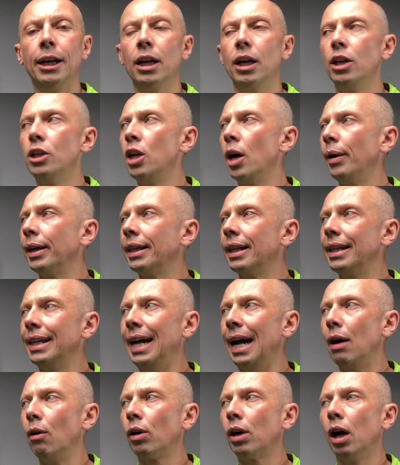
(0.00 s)
knowing that the
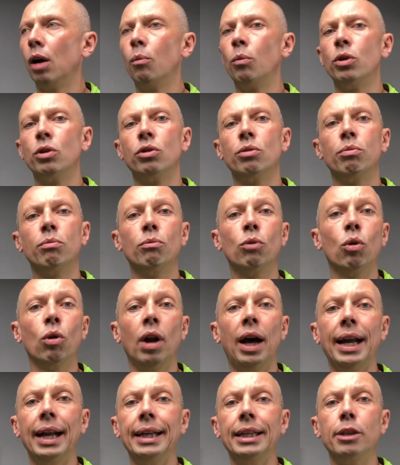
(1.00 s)
outcome was more
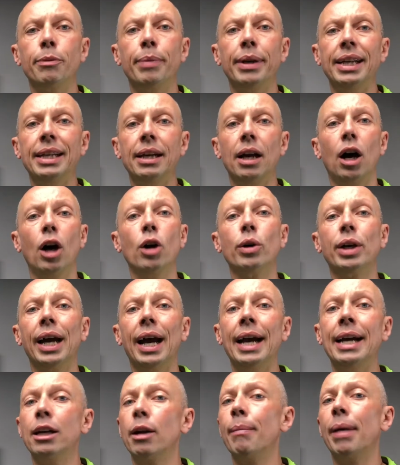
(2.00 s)
likely to be
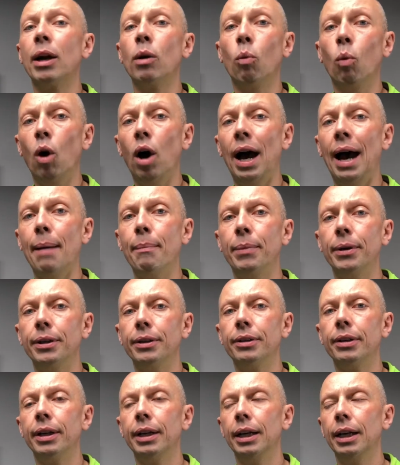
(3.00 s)
okay no matter what happened.
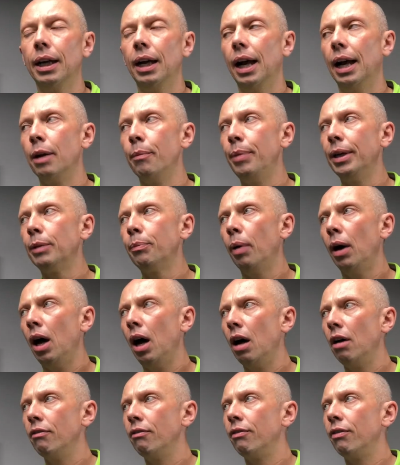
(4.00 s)
And a big part
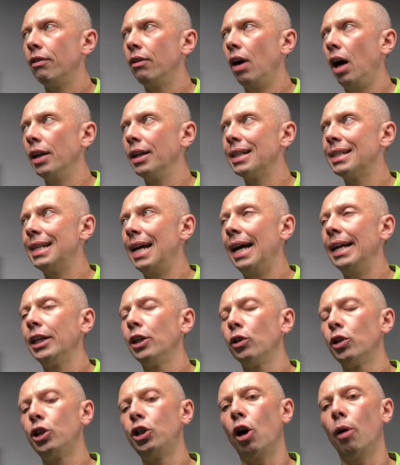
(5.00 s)
of understanding your
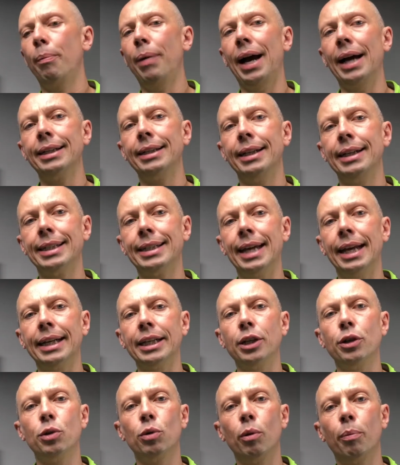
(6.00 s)
shot pattern is getting you
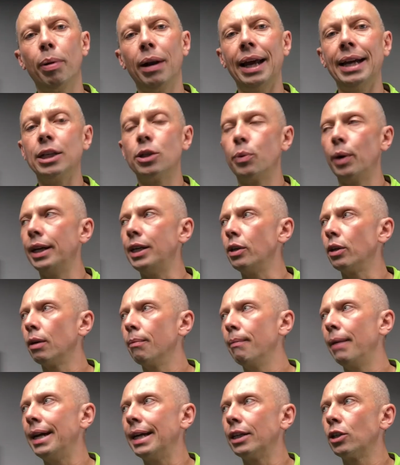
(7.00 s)
to a place where you can
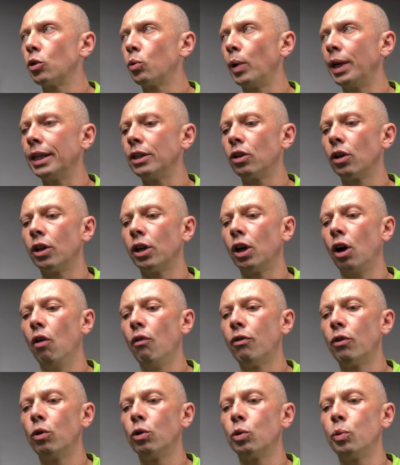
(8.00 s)
make swings on the golf
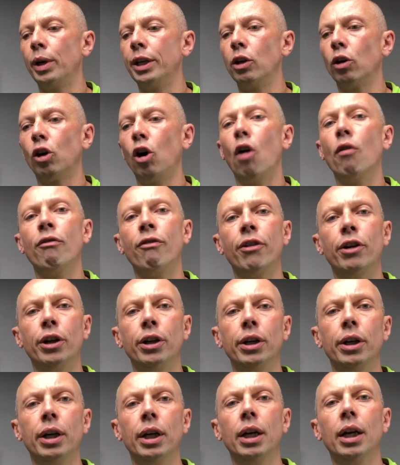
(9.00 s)
course where you're confident,
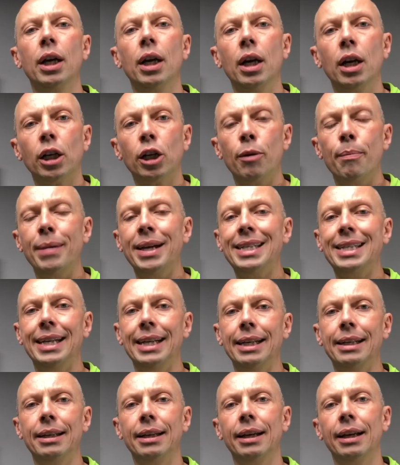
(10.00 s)

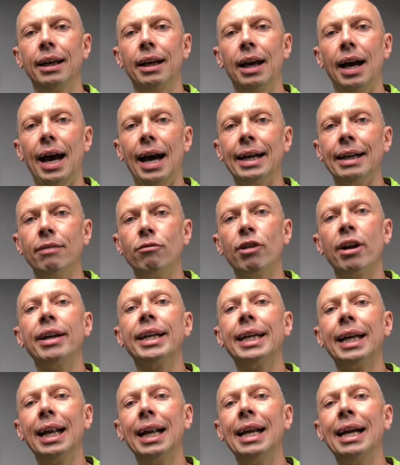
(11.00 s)
committed, and very
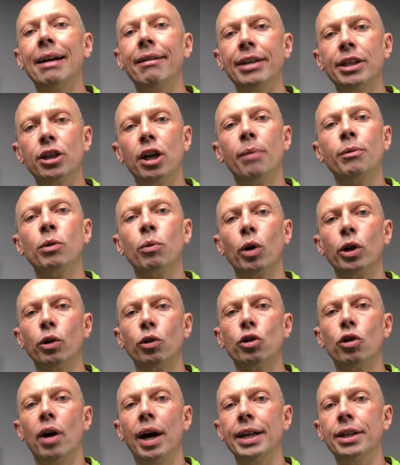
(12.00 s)
clear in terms of what you're
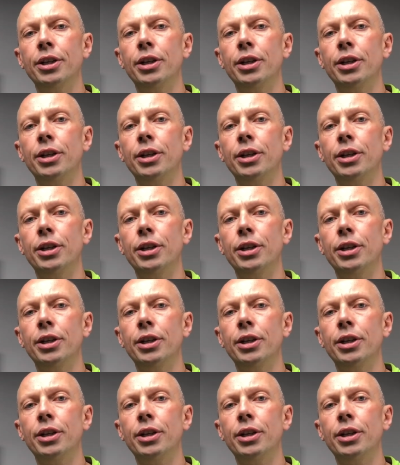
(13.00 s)
trying to